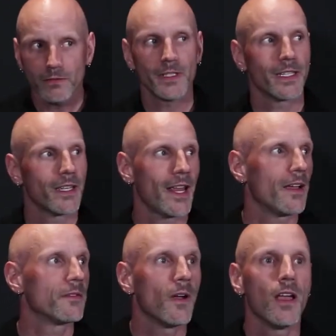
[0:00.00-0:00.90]
it can
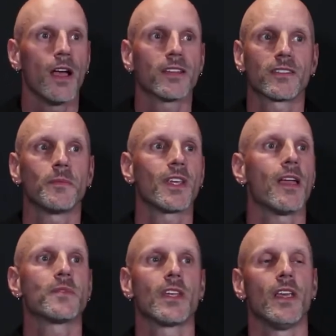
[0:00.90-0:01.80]
have a
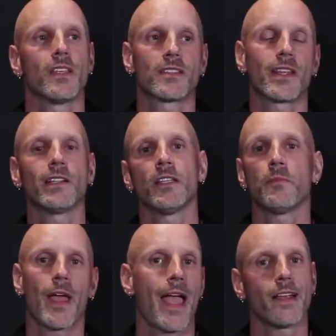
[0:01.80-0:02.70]
sometimes subtle
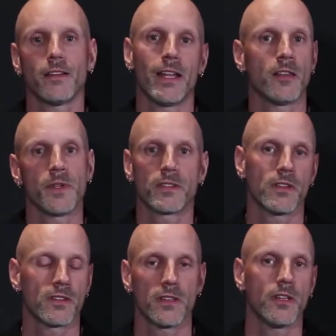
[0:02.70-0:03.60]
impact on elements of
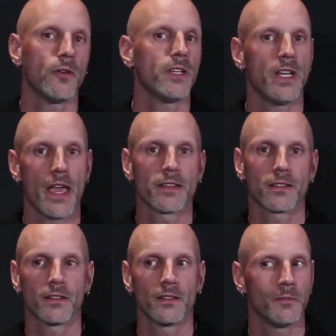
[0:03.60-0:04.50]
the security
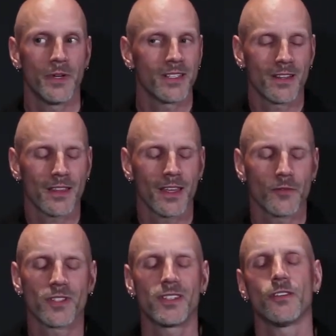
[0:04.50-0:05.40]
desk, but it's nothing
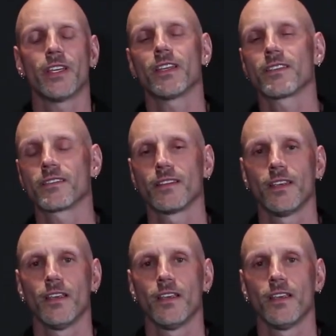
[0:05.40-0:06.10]
ever serious.